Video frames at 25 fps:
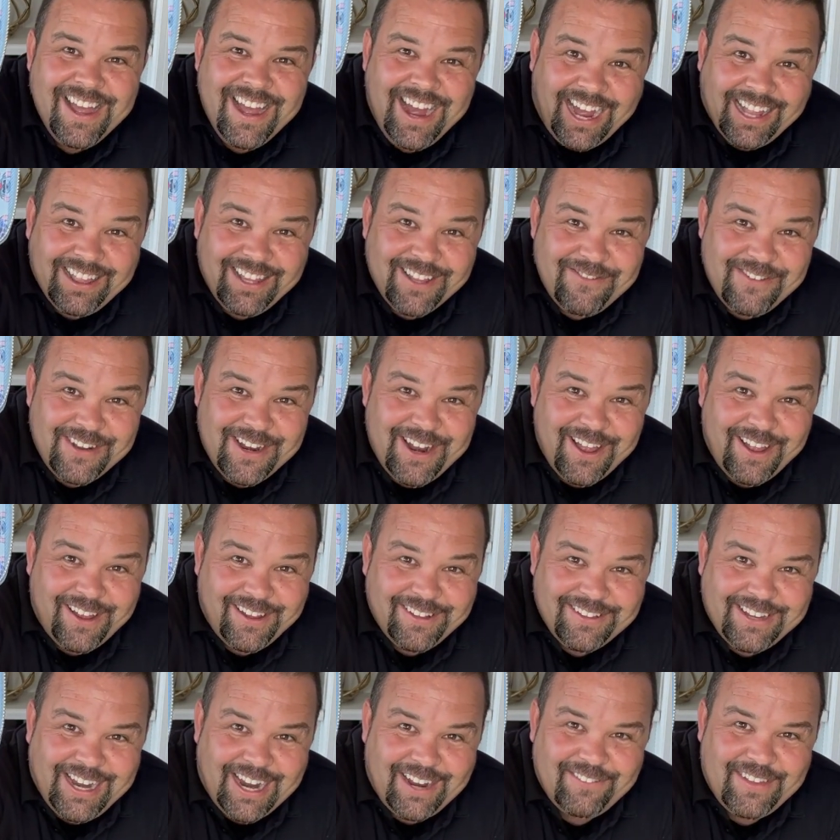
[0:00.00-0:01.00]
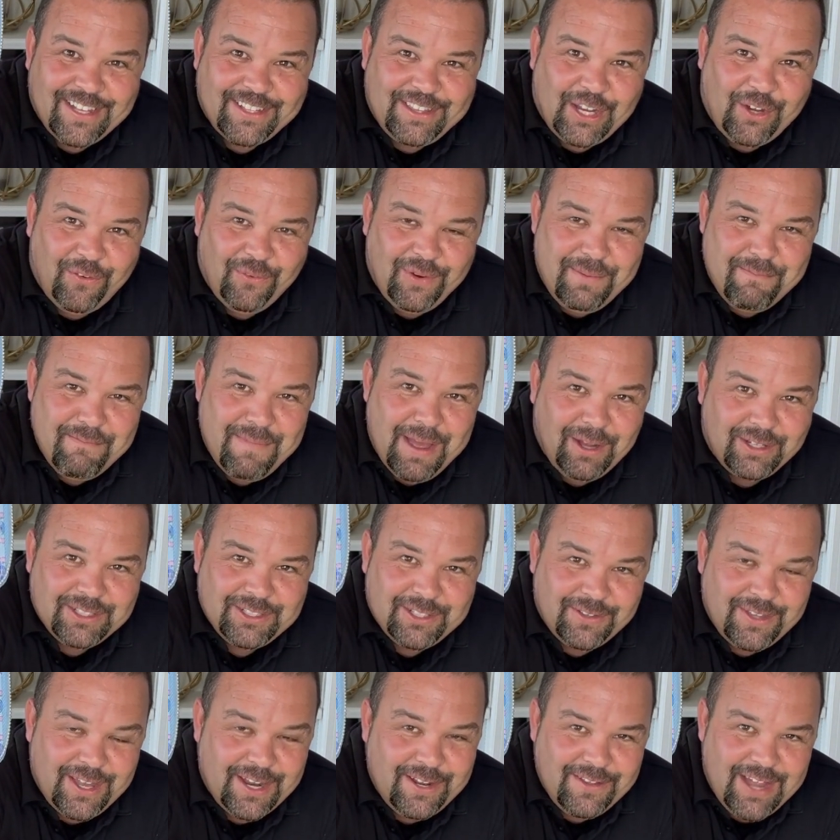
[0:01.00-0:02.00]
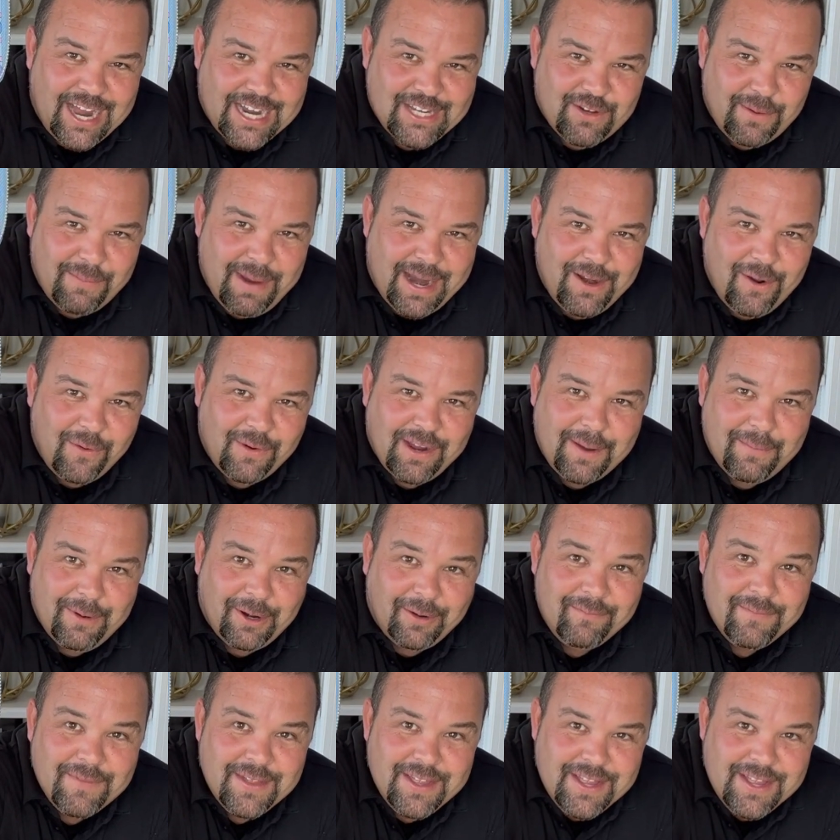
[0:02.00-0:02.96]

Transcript: I live in a, kind of like the green belt, so the, the ice cream man don't come in.